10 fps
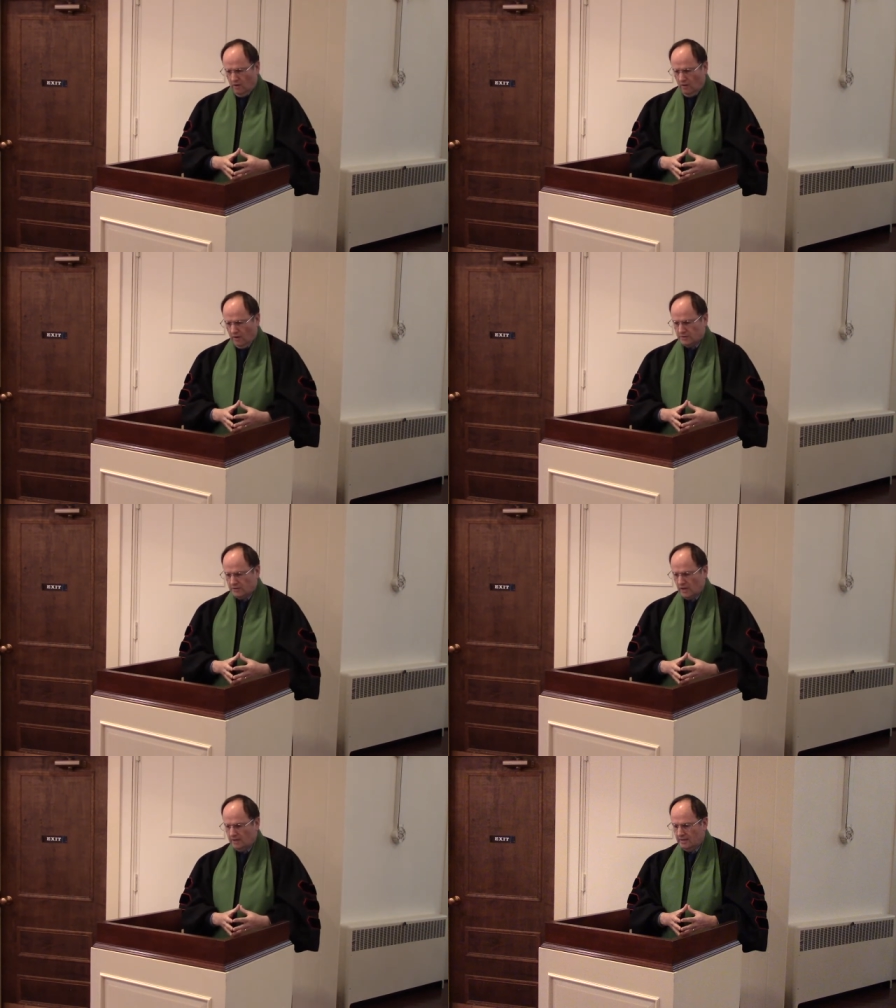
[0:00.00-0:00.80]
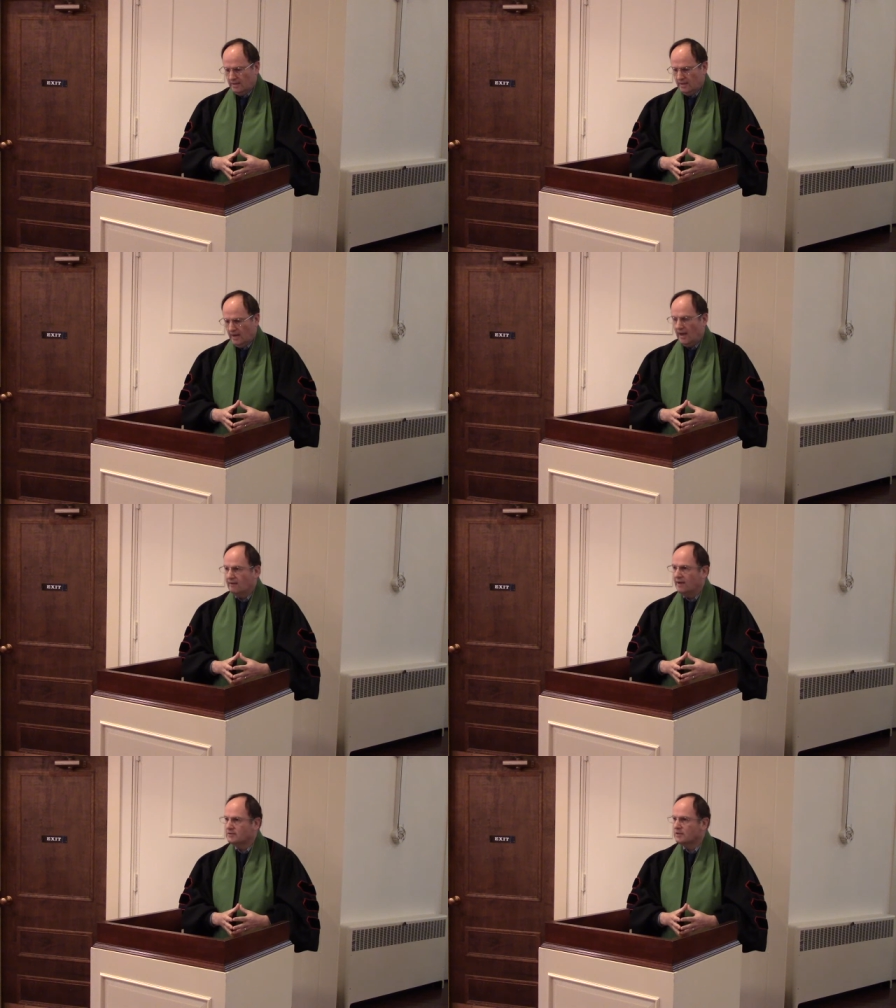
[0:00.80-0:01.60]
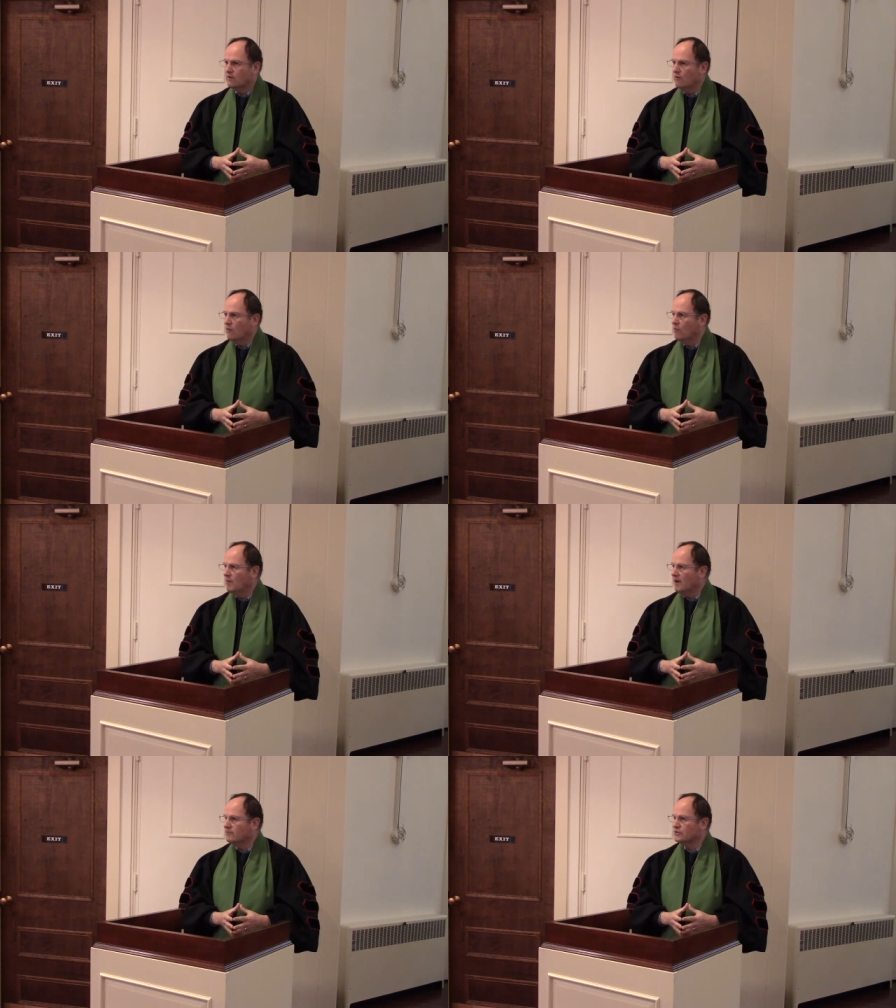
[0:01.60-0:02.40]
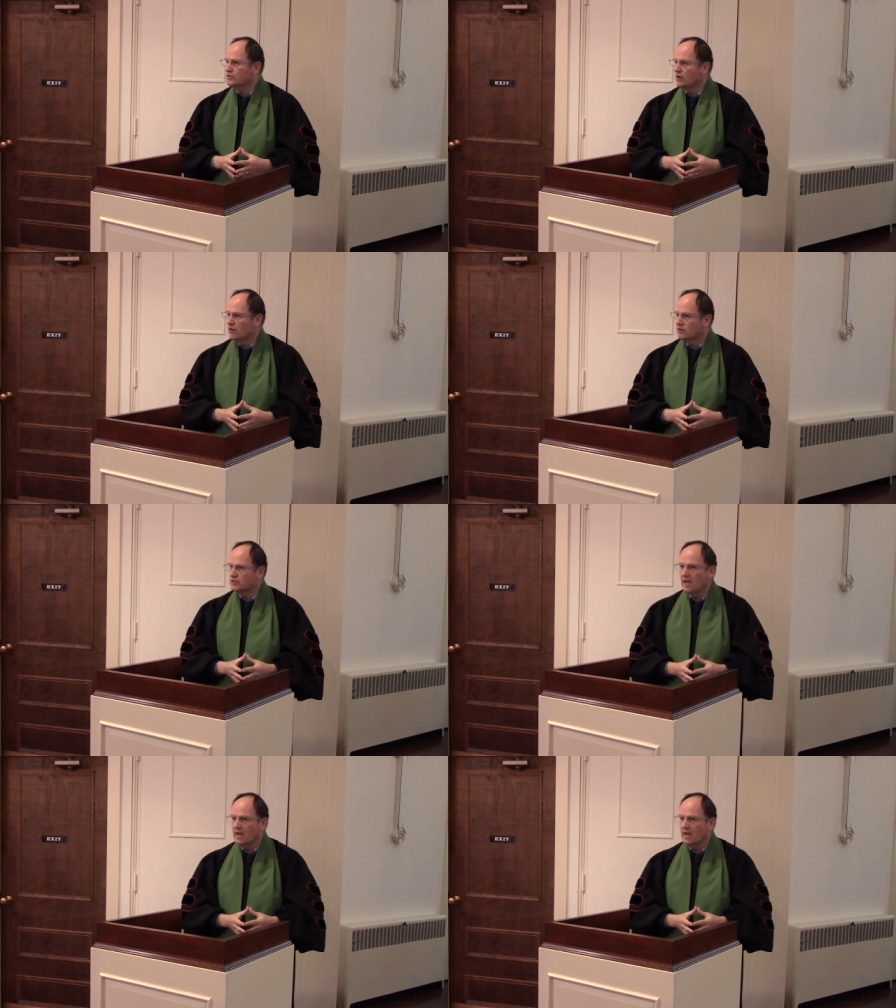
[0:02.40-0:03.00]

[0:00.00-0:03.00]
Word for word: on Sunday, I like to go home after church.